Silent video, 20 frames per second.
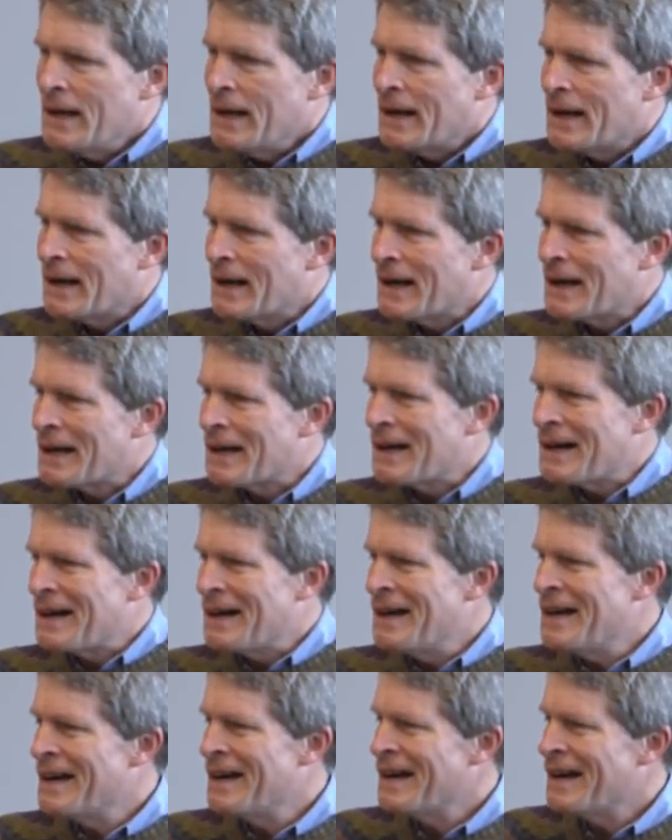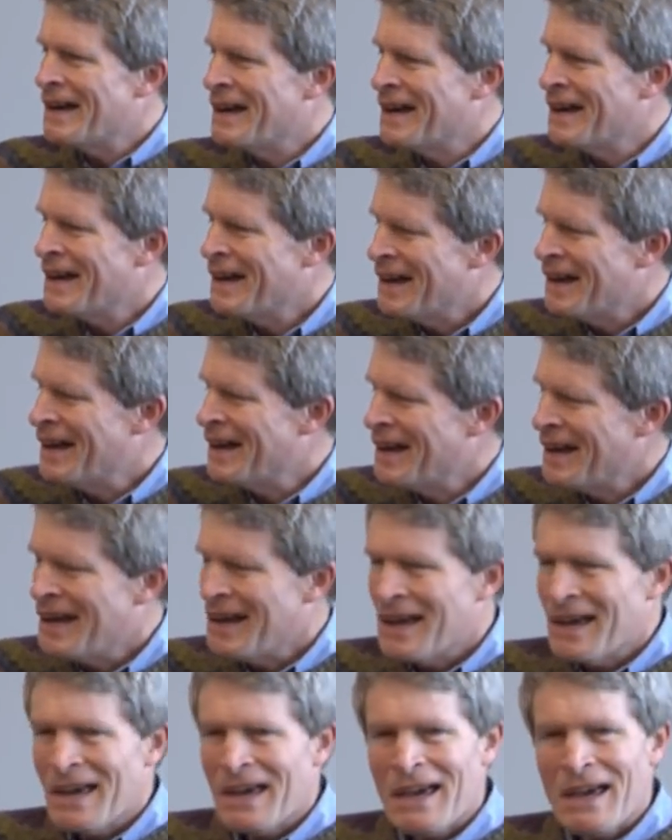I. Uh,
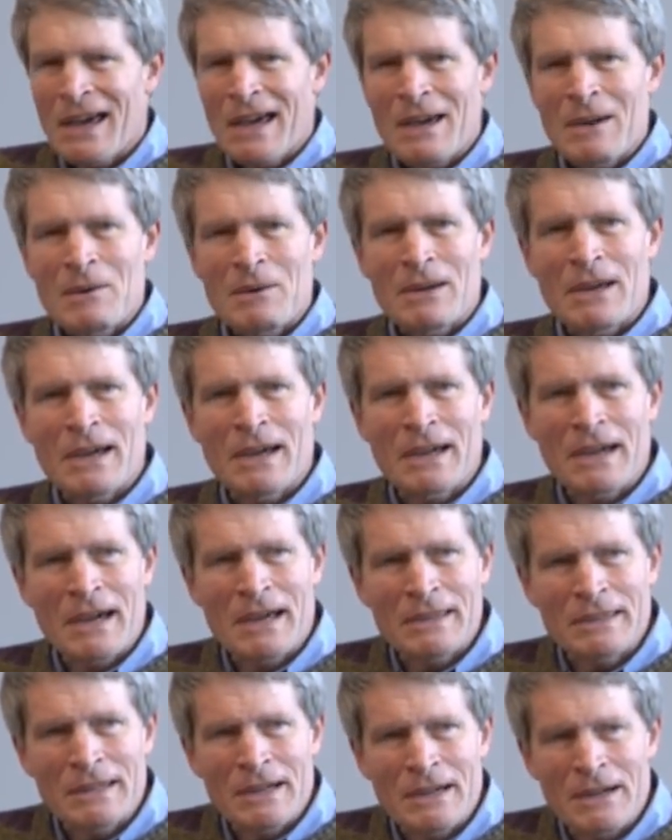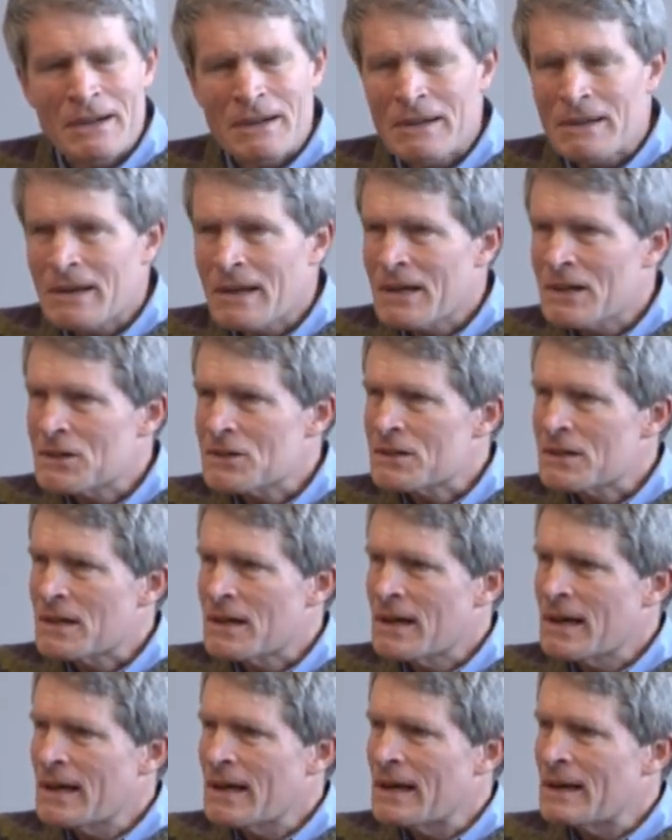but I got there at age
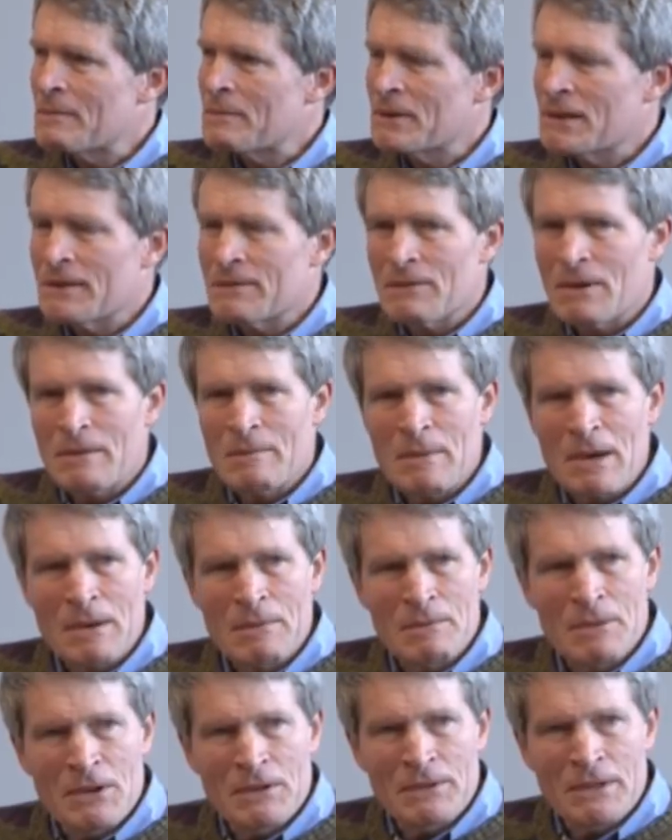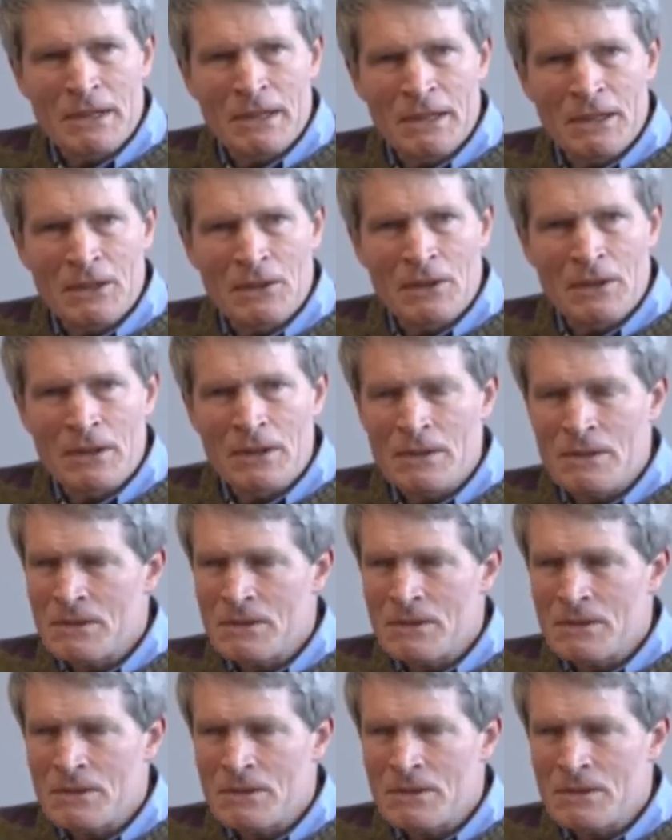10, I believe. I remember moving to Illinois.